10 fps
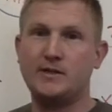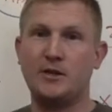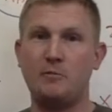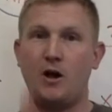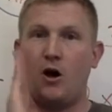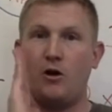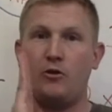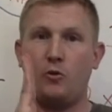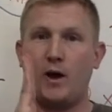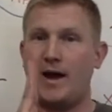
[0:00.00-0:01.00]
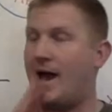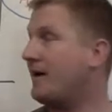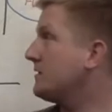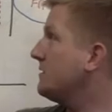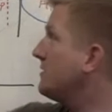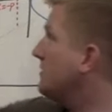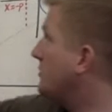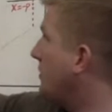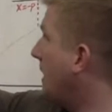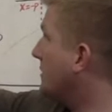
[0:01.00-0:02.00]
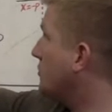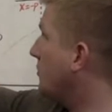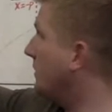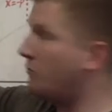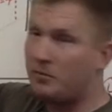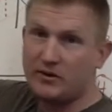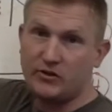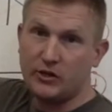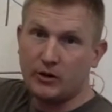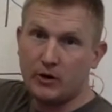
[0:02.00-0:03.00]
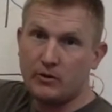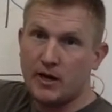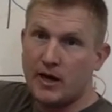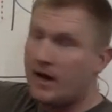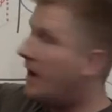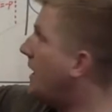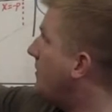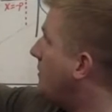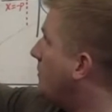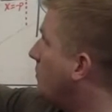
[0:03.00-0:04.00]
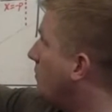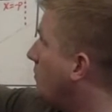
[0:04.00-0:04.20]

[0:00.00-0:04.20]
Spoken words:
is going to be on the y-axis, so the x-coordinate will be 0, and the